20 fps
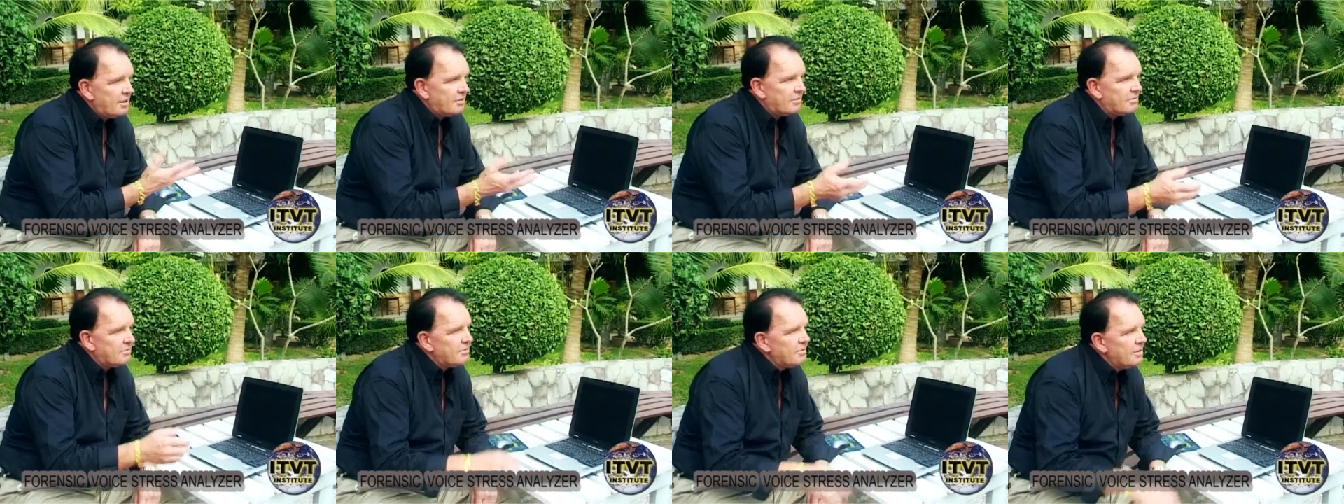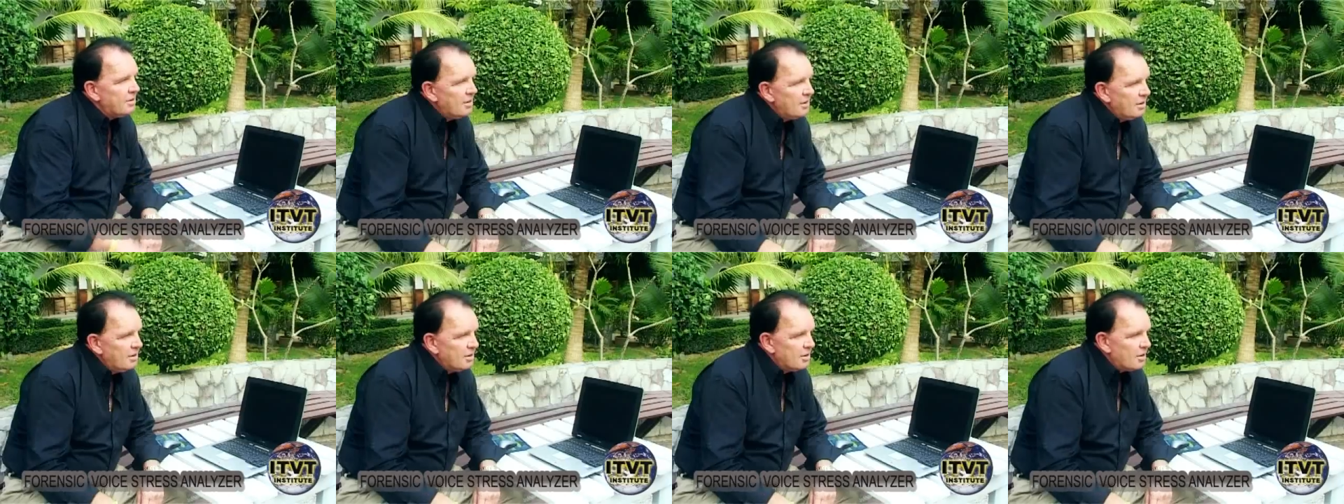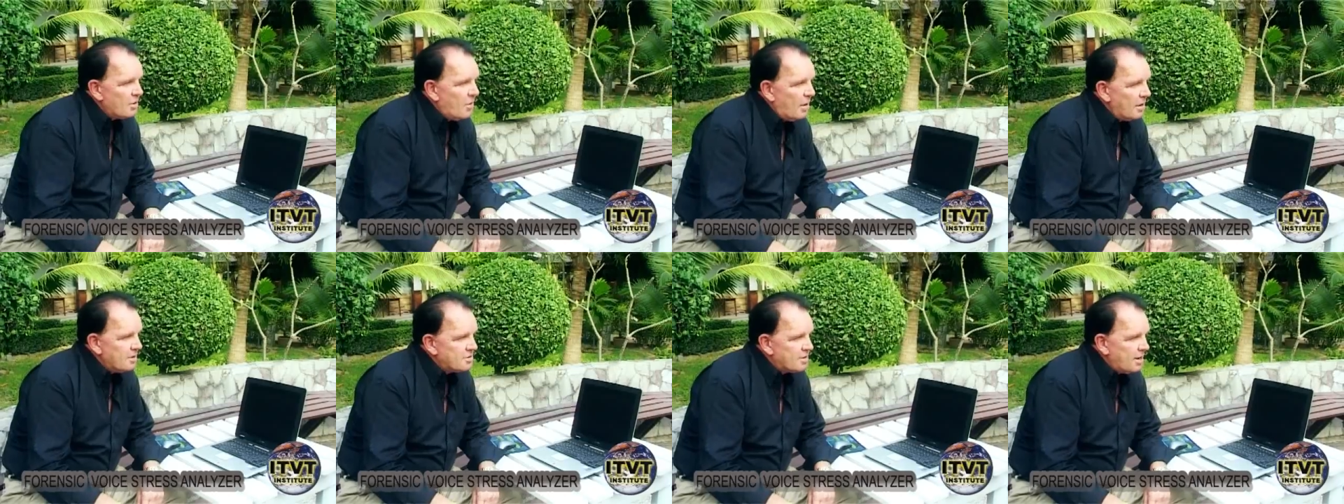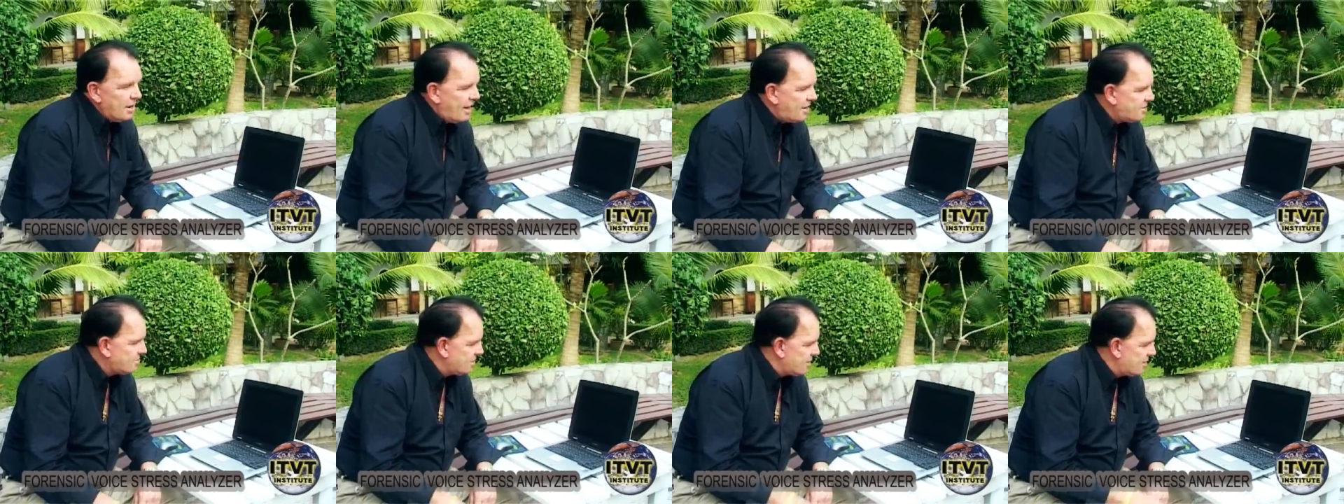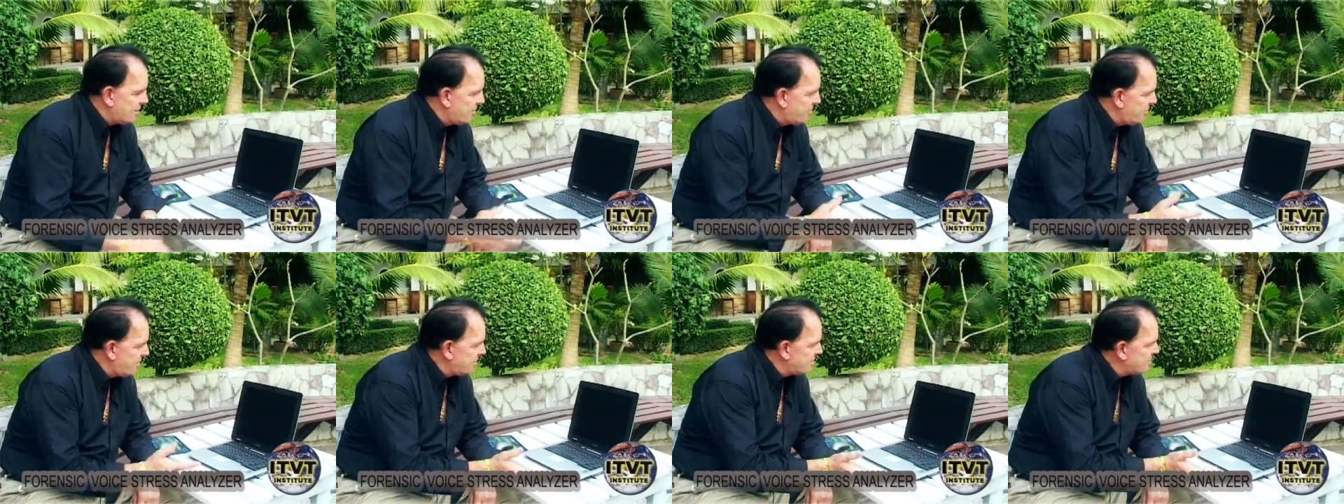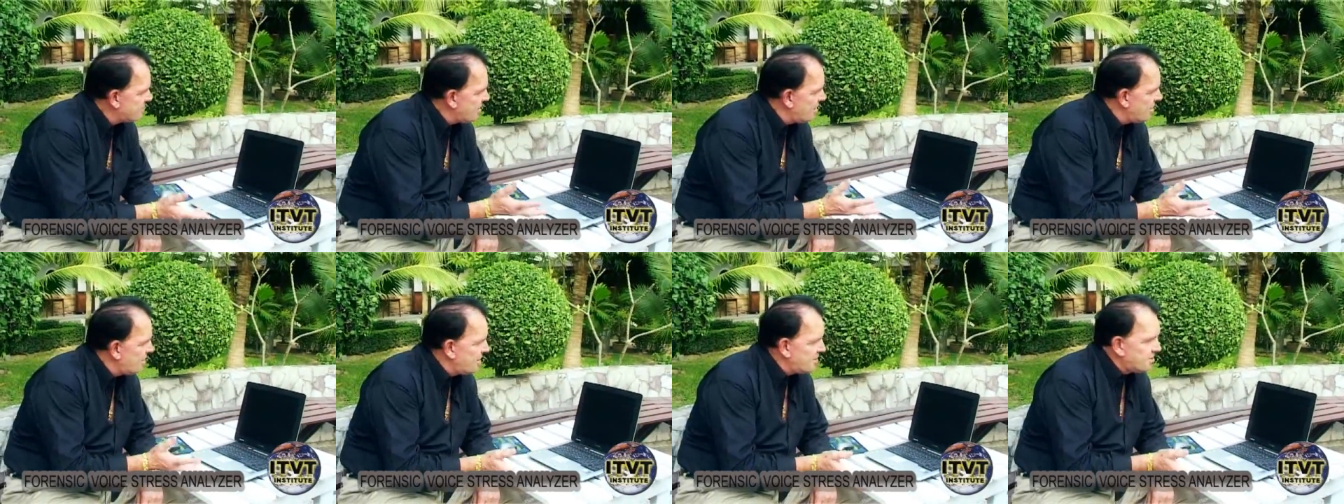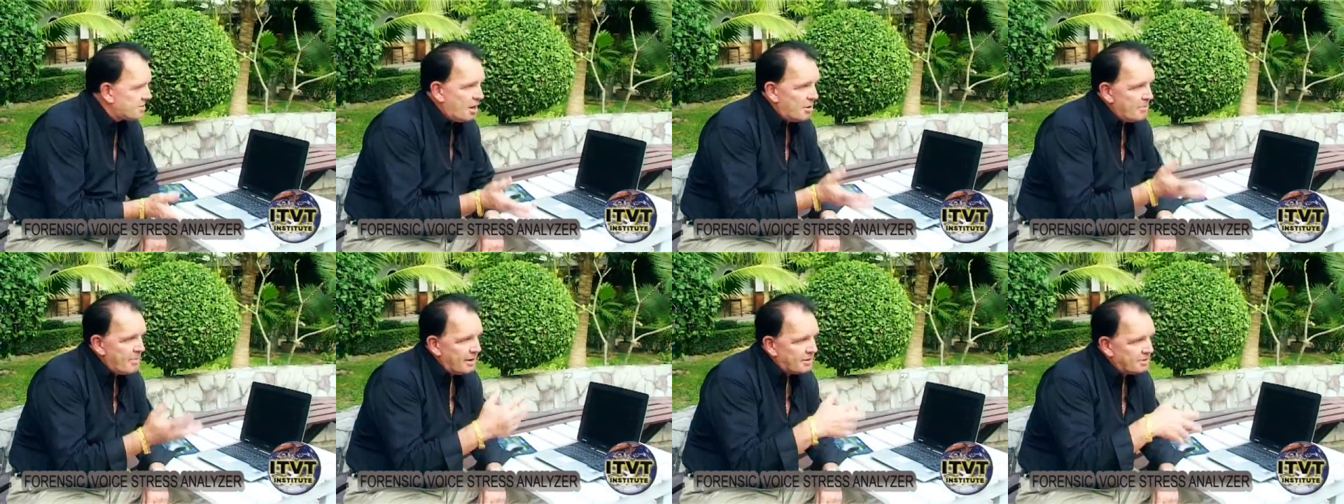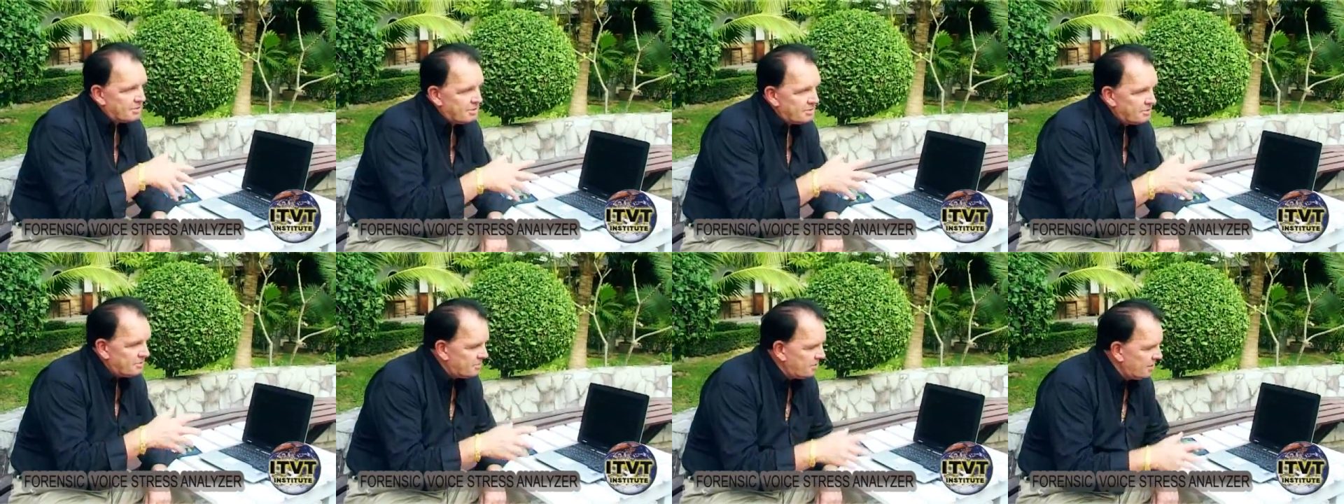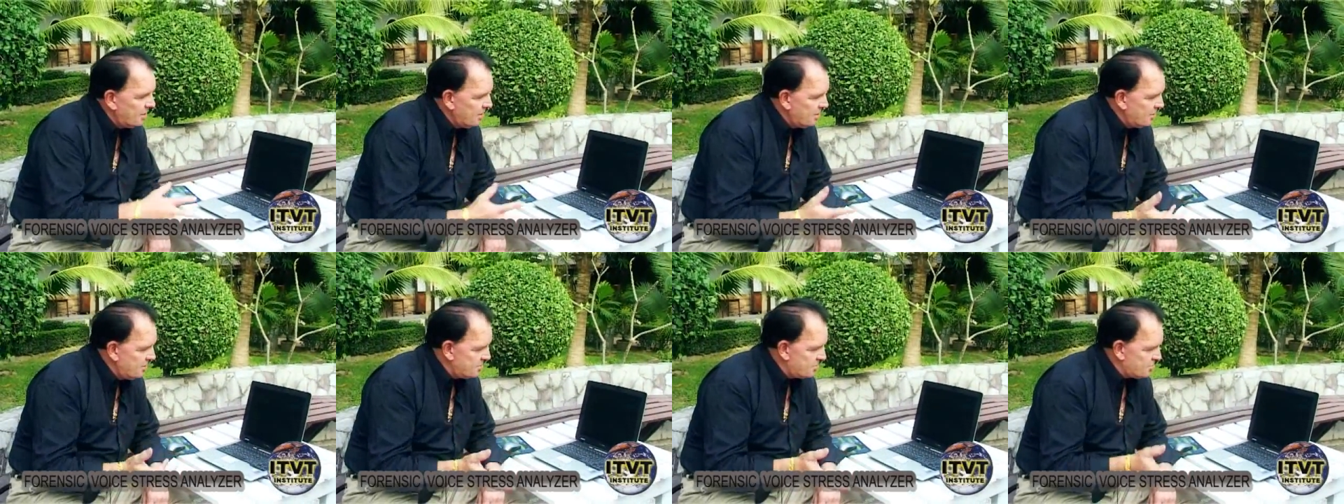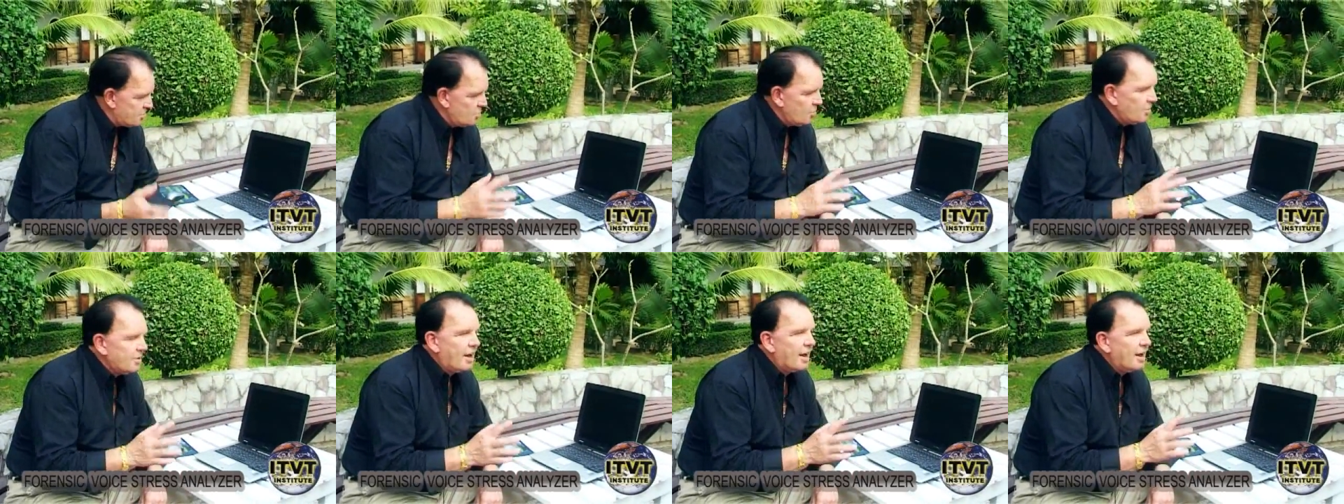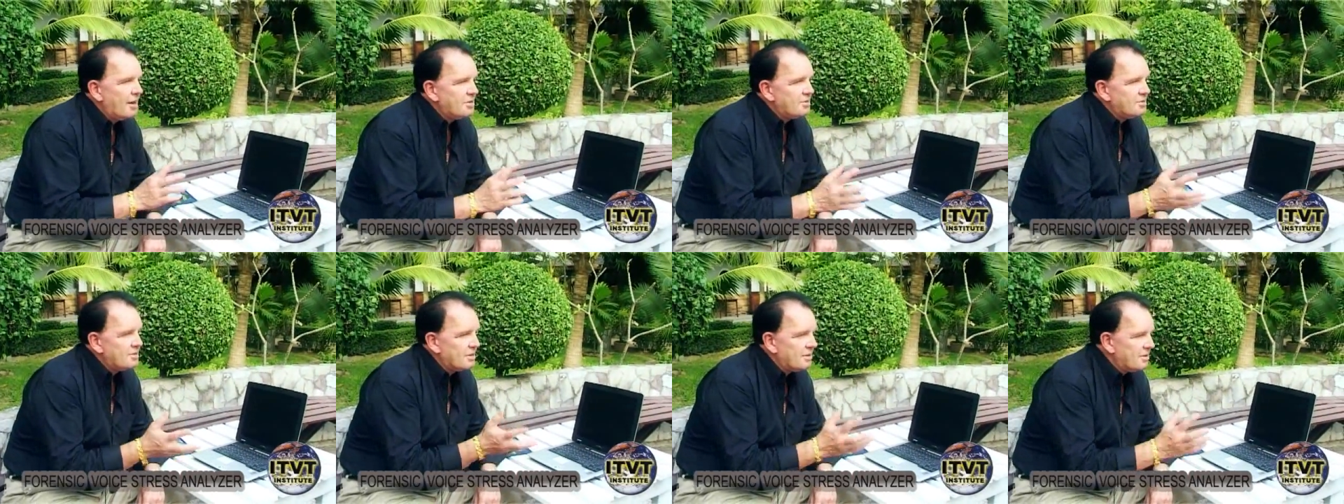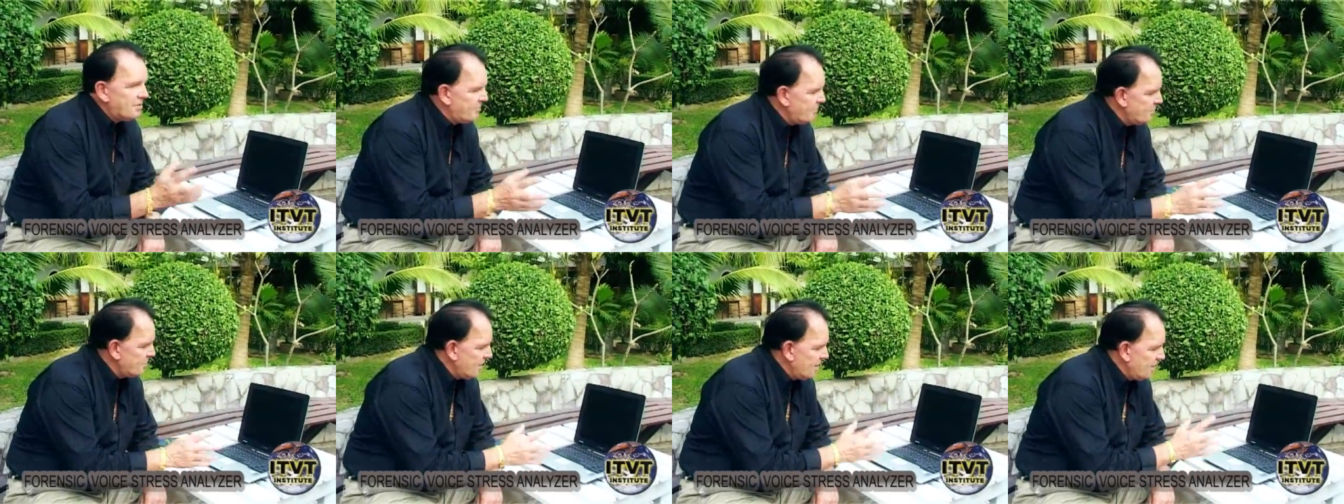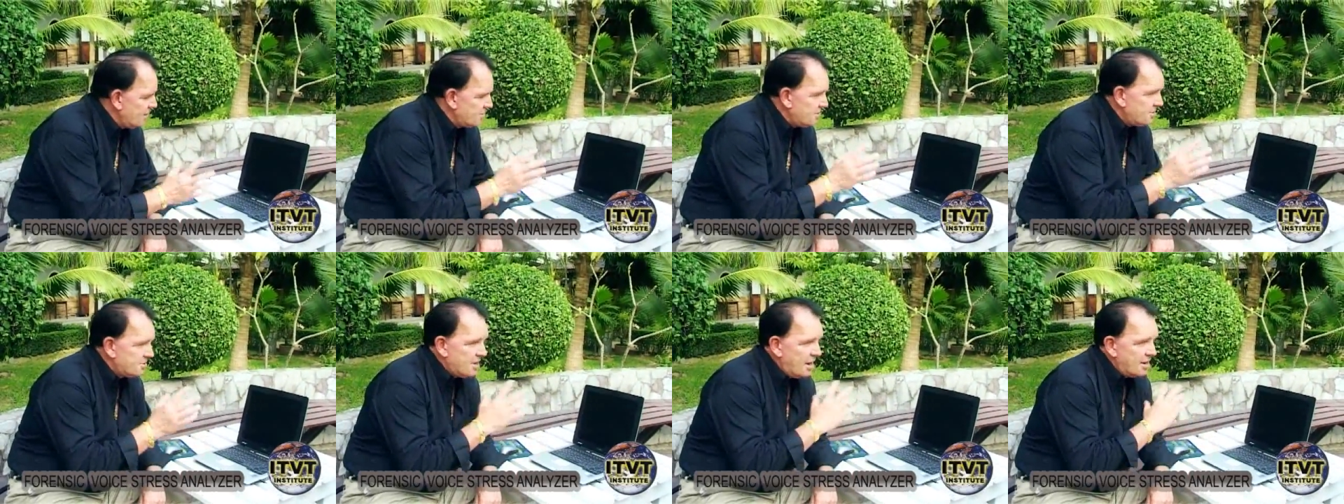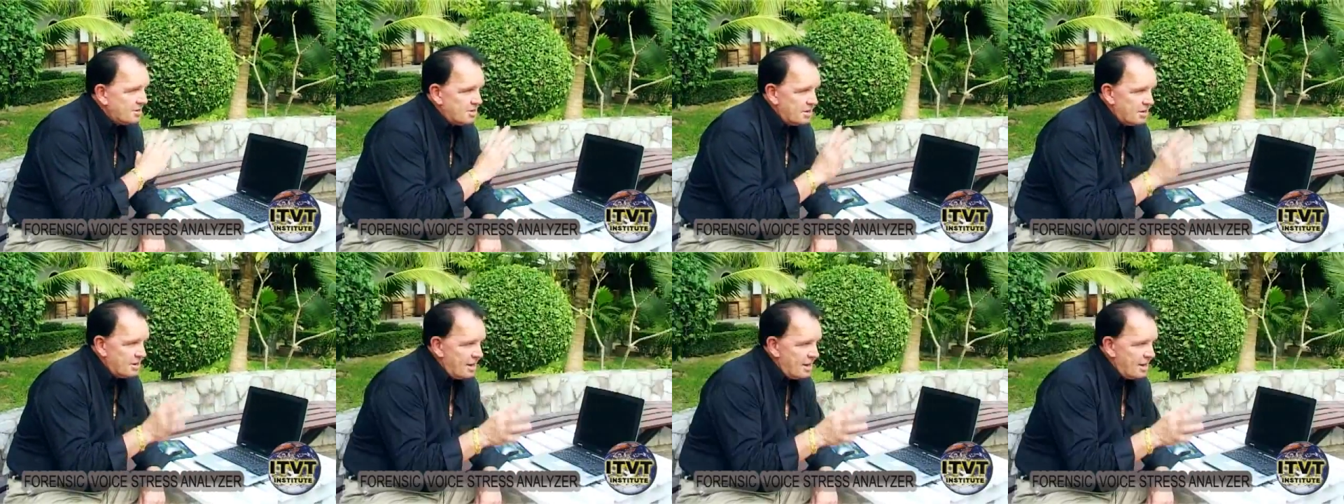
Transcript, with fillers: and you're quite scholastic and everything. So let's go back to school days and just answer